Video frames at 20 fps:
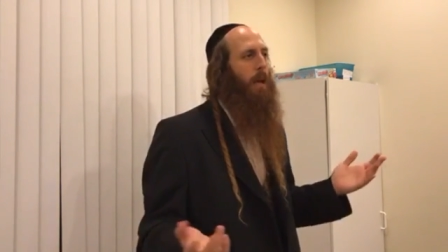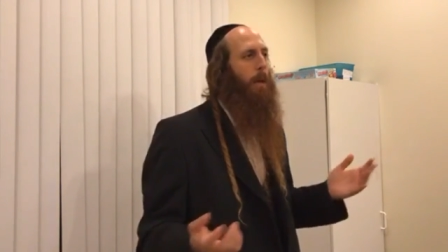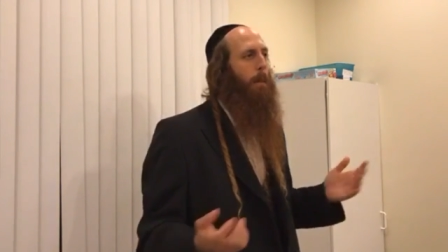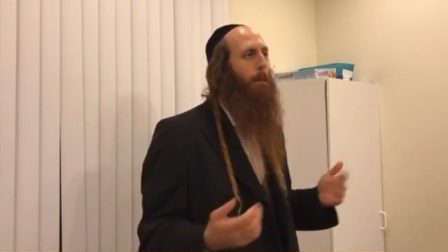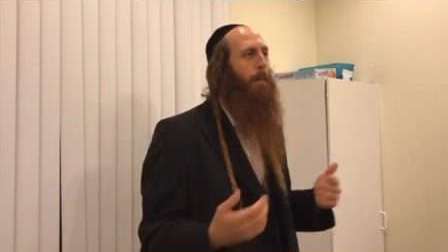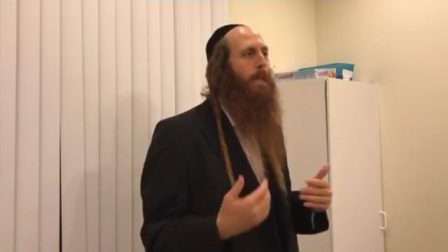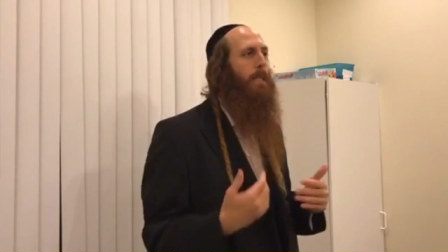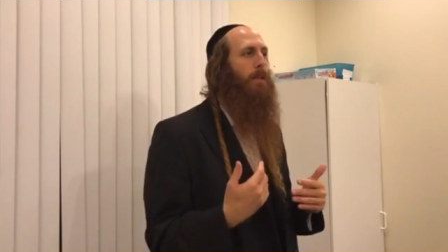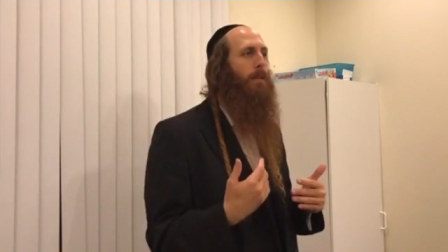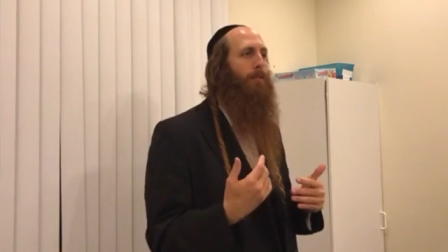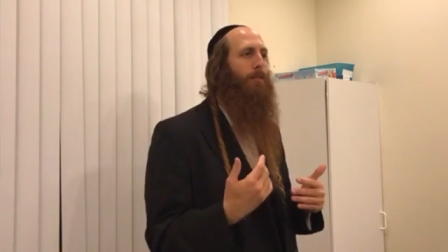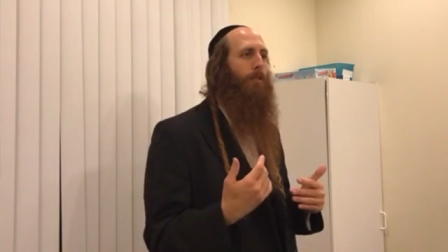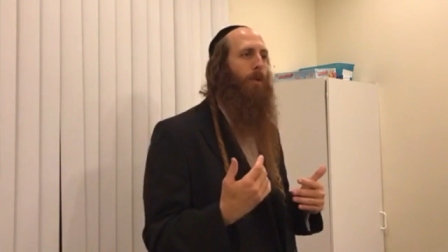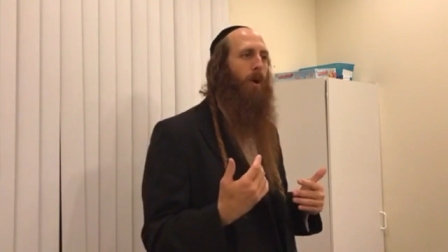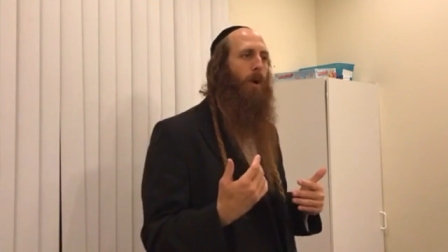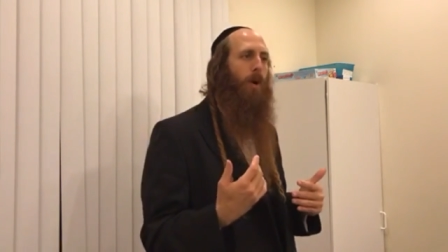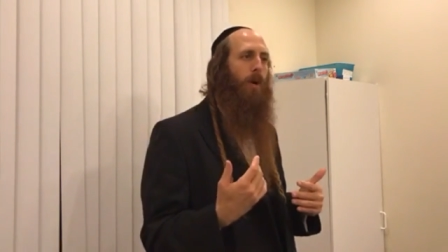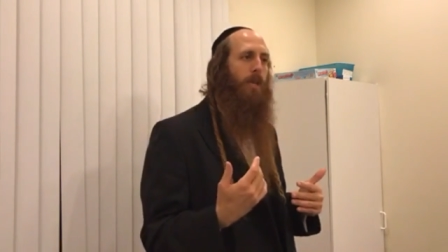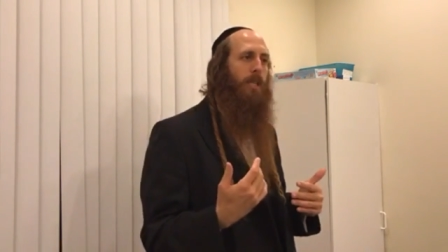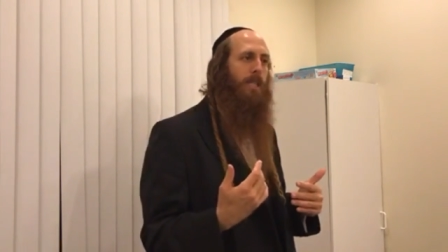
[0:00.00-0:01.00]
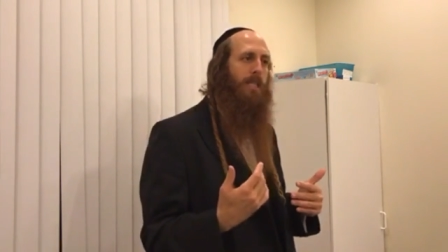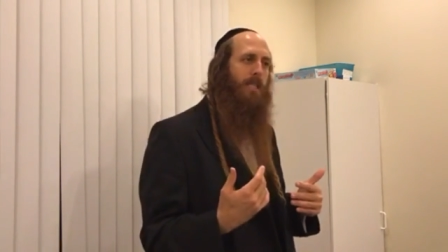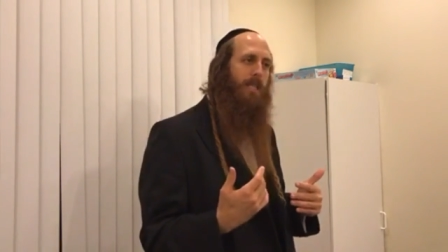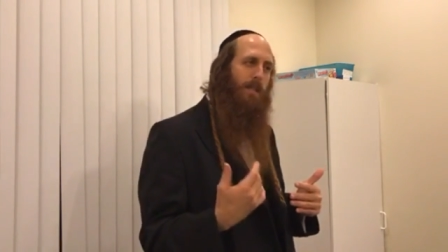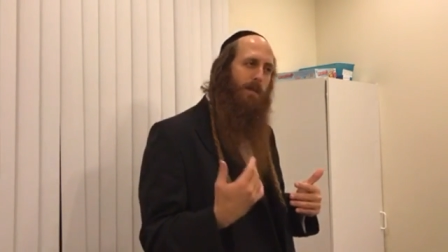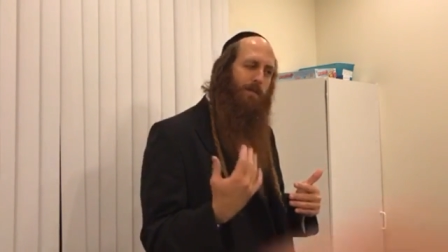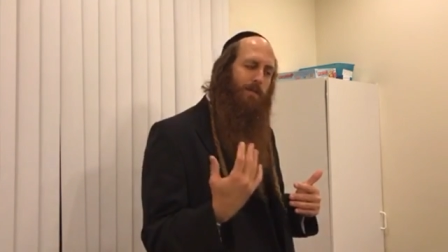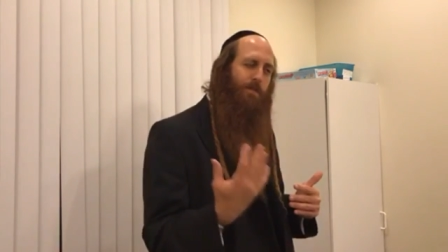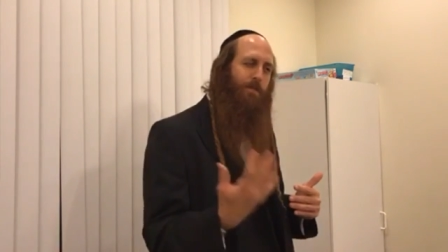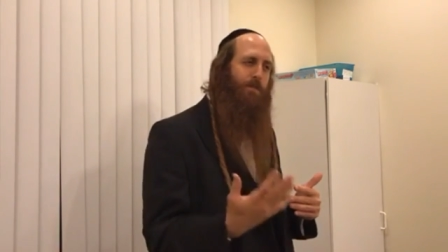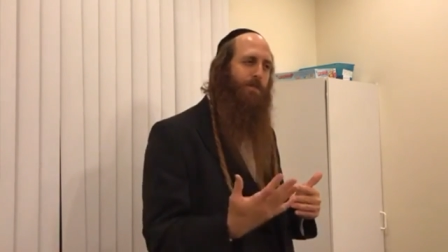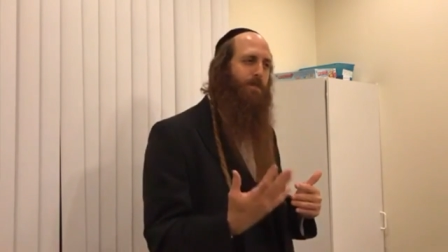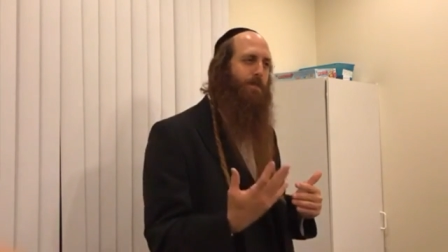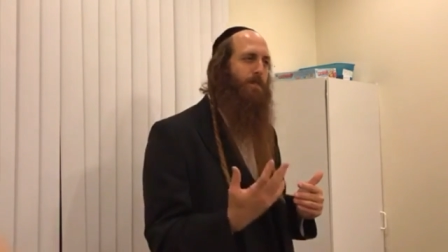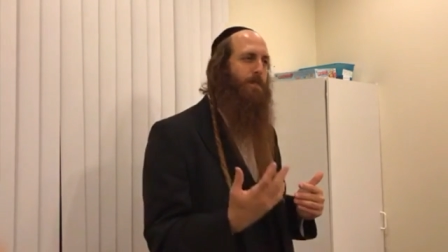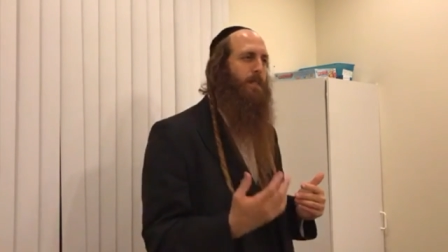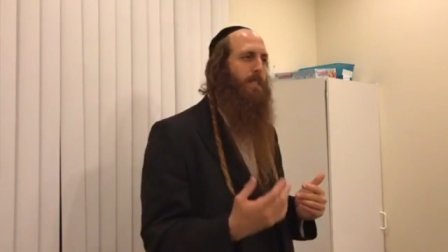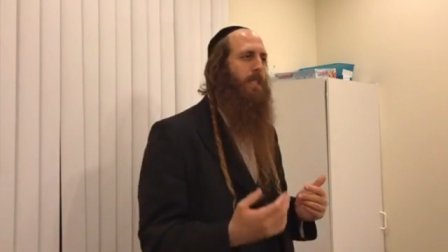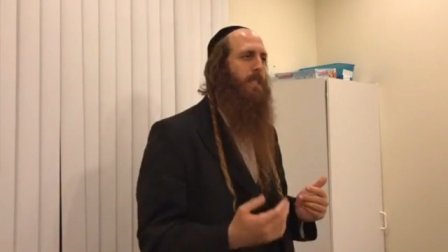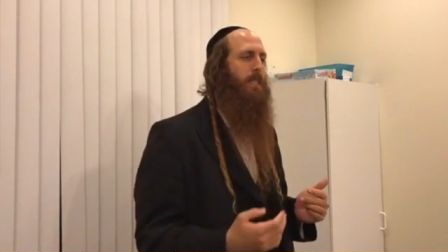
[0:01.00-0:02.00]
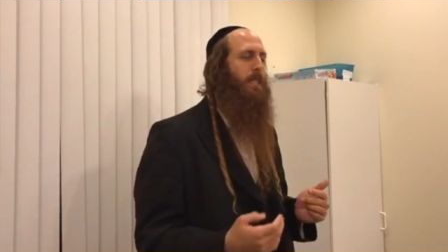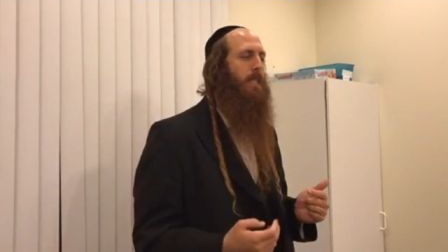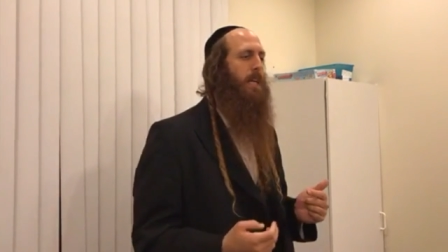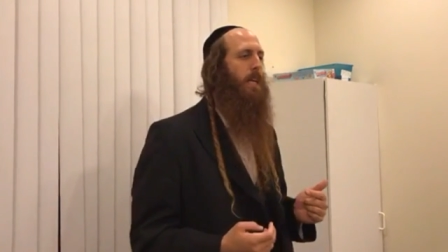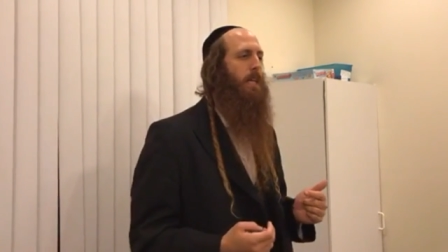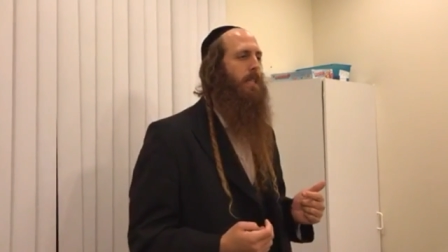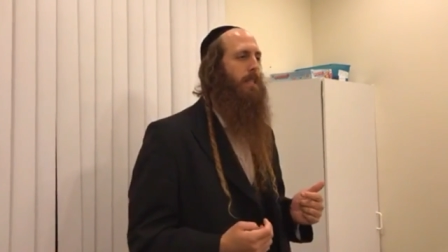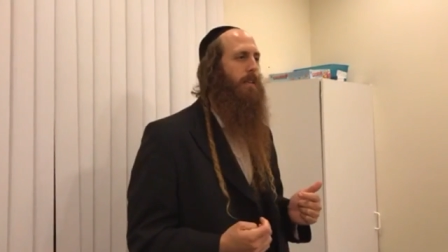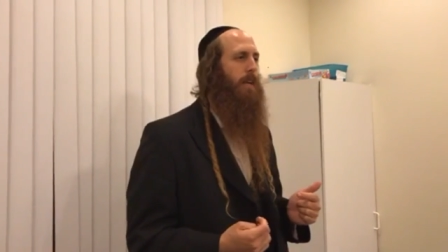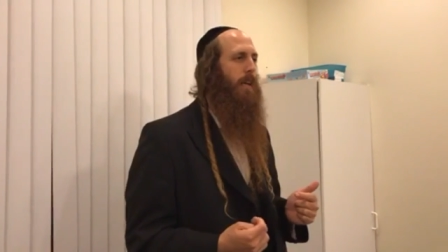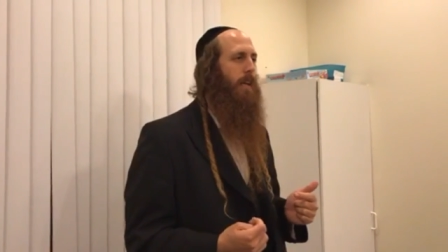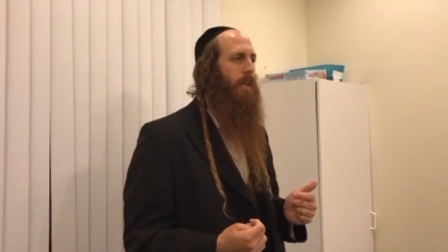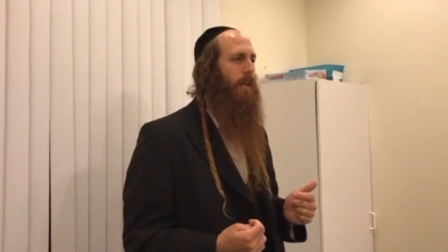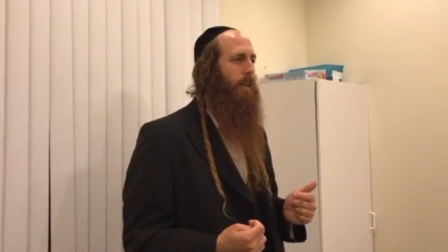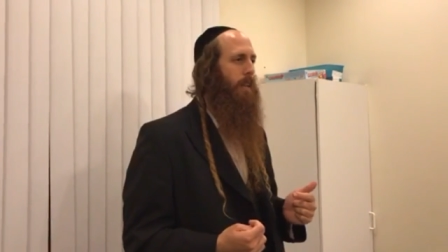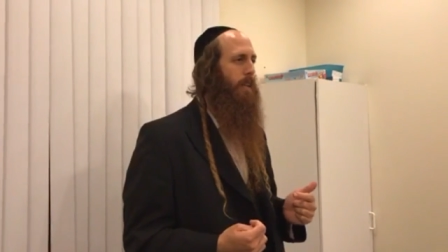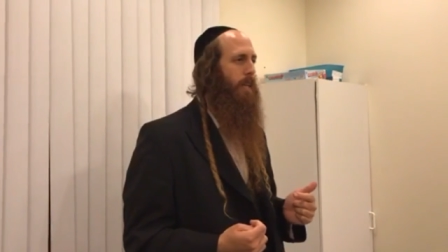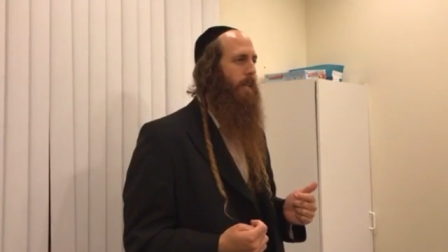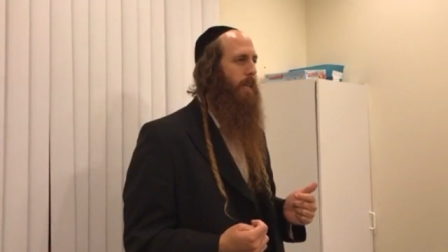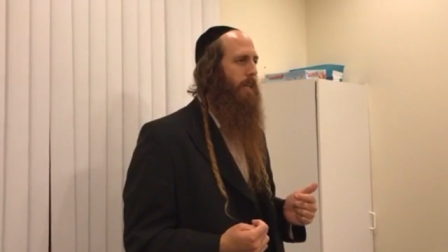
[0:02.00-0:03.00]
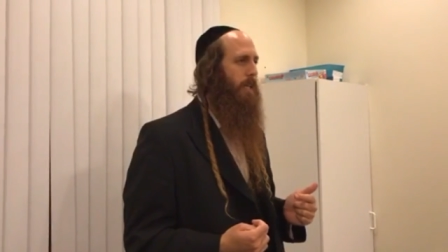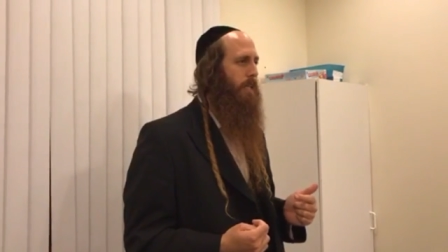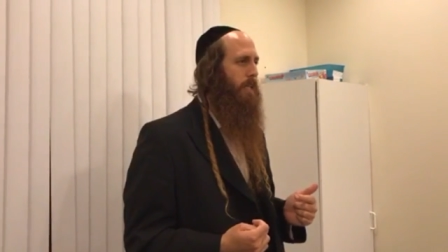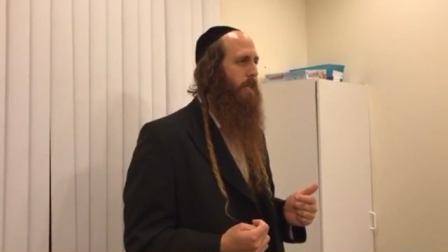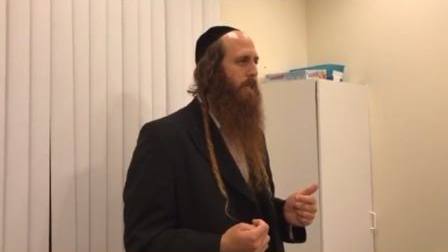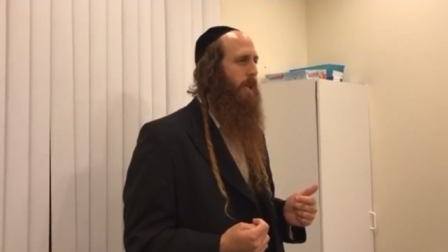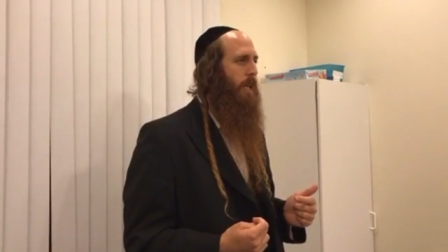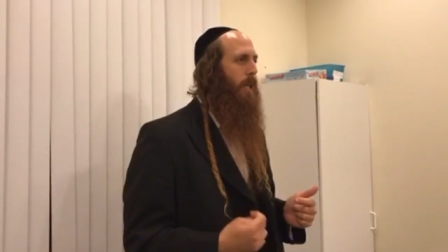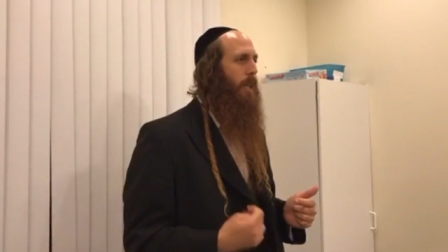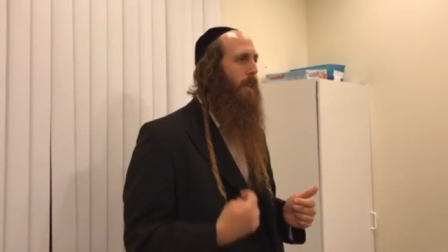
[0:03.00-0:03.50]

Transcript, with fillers: But the voice starts telling things.